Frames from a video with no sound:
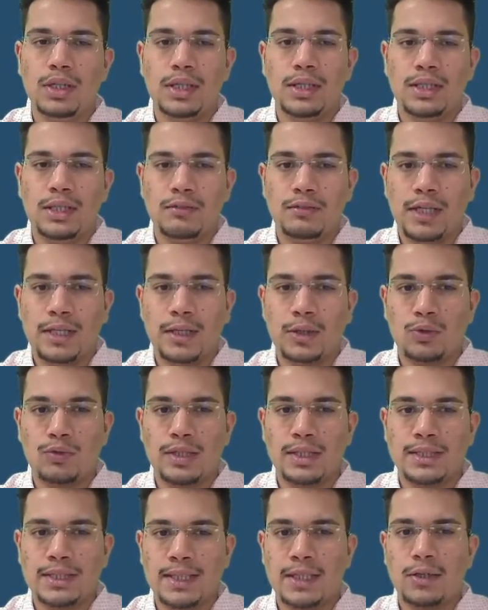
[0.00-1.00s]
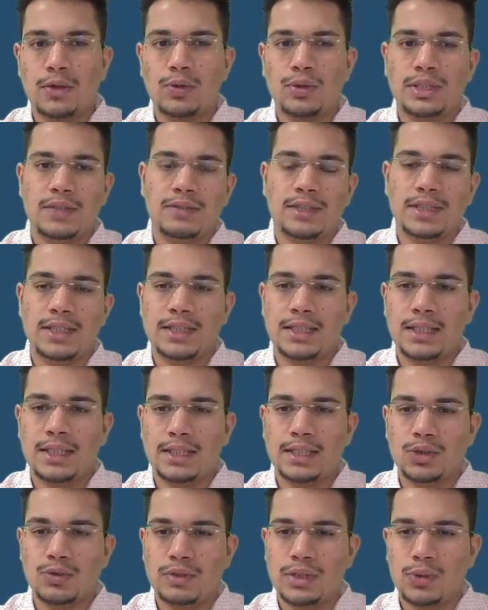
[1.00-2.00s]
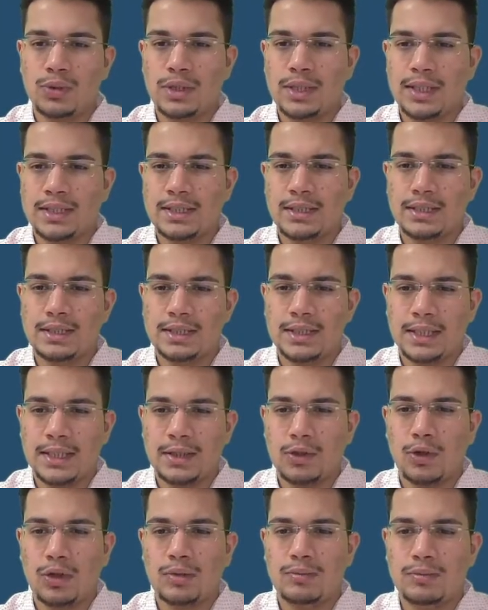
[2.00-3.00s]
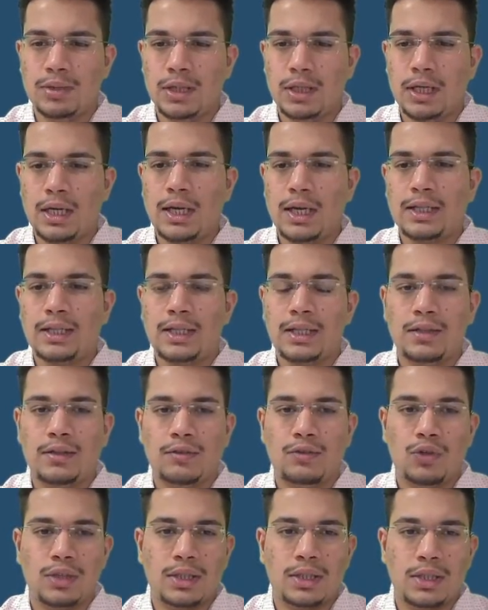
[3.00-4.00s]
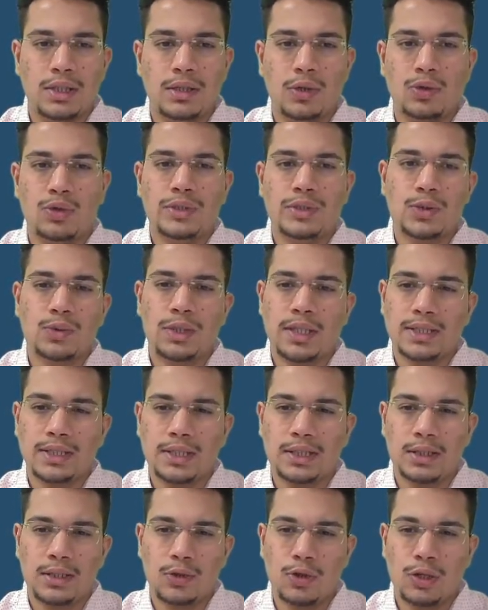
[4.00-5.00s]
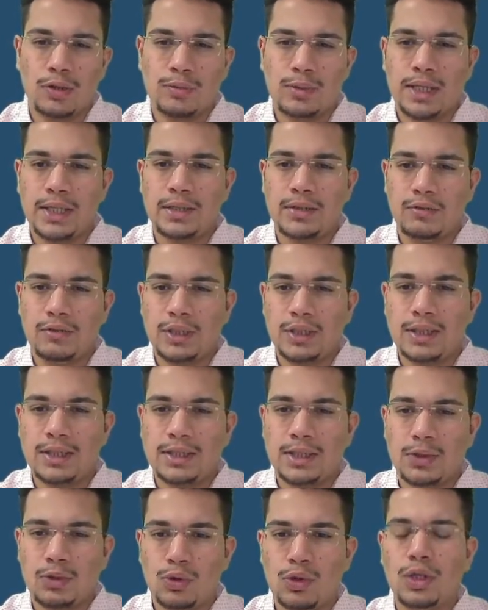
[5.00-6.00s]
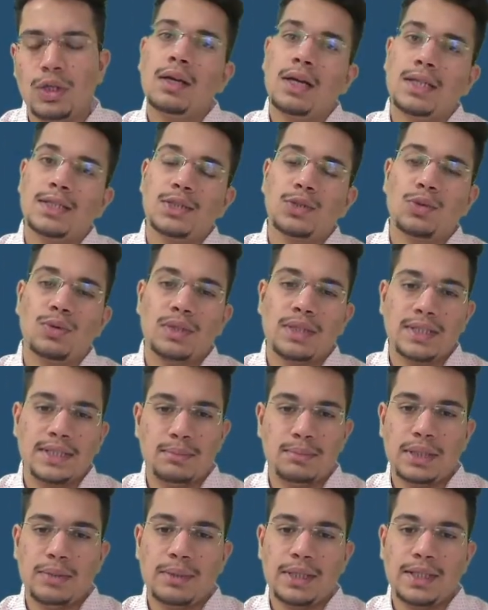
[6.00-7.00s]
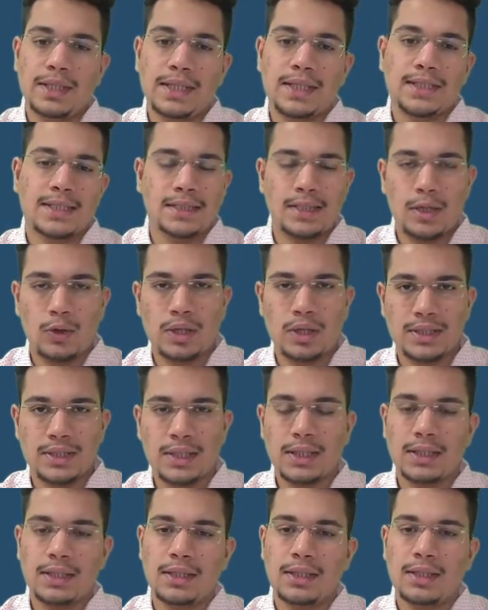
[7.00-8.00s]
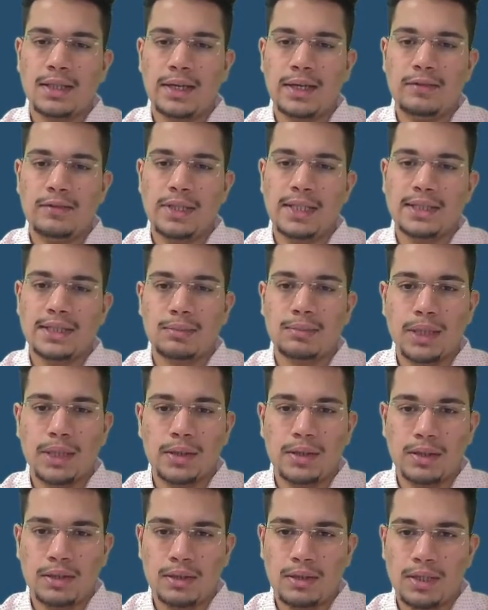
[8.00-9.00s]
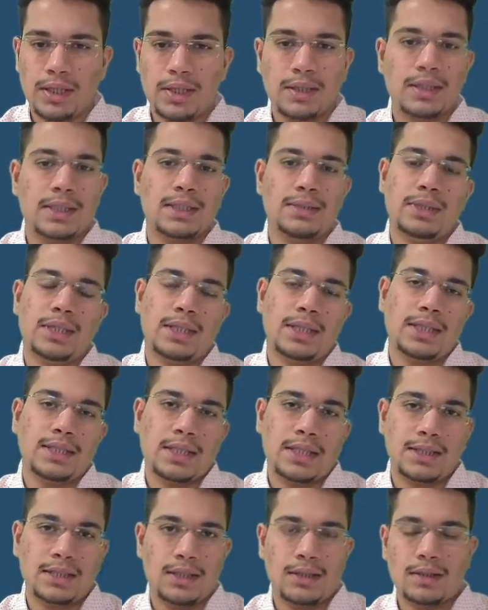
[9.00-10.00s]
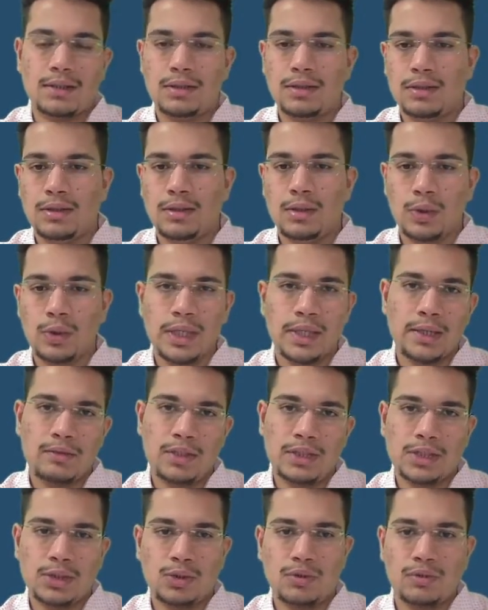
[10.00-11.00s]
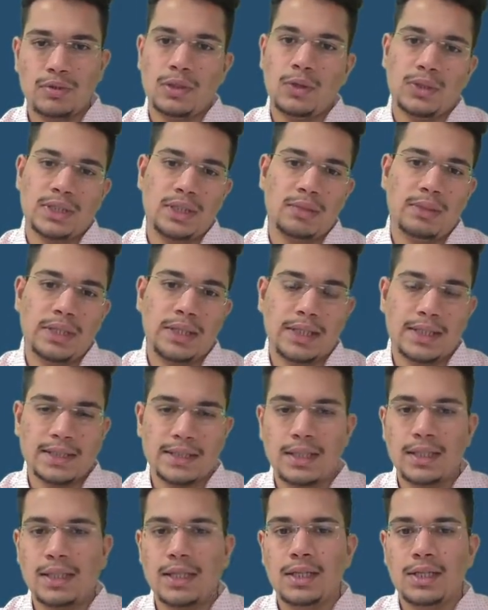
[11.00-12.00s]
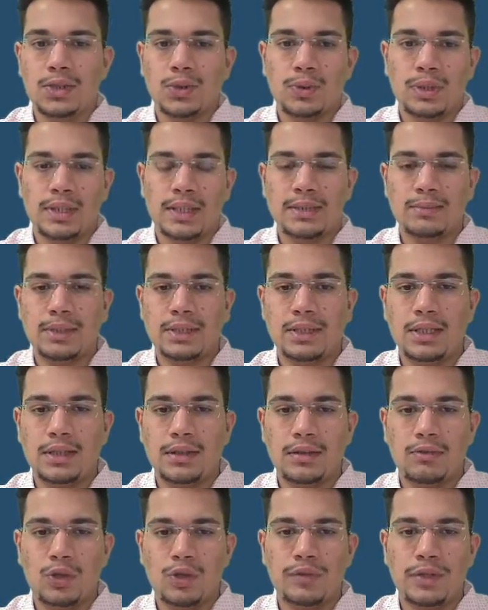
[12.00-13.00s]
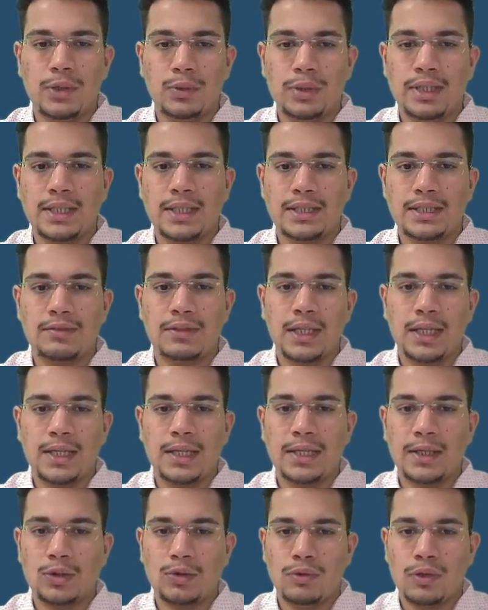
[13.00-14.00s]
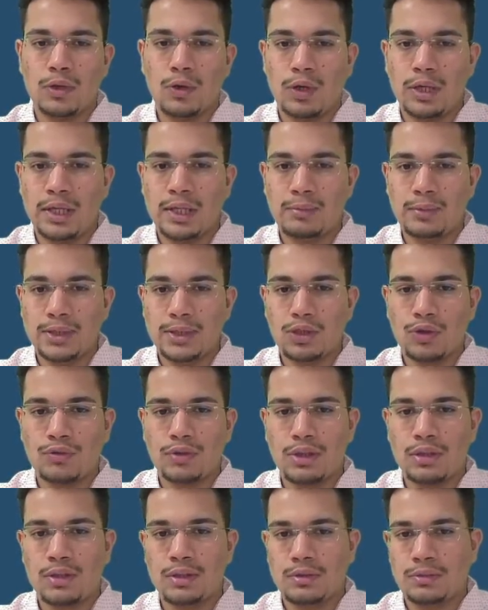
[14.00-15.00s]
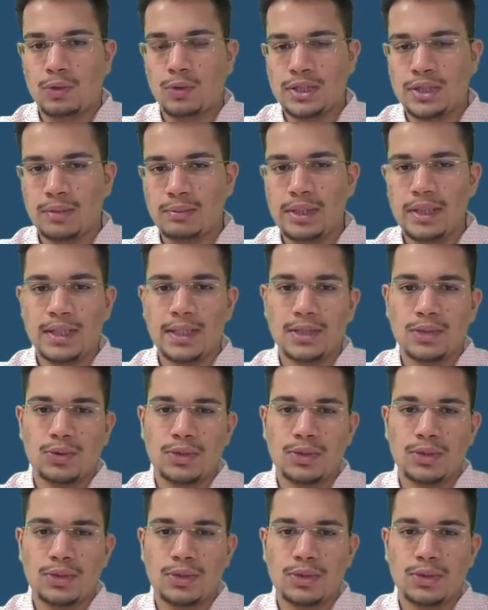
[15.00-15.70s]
Then we iterate over the second row 7, 6, 8, so we store it as the second column, and then for the third row we store it as the third column 9, 1, 0. And so this B matrix is now our result, and we can simply return this matrix as our rotated version of the original matrix. So in this method, what we're doing is we are iterating over all elements of the original matrix.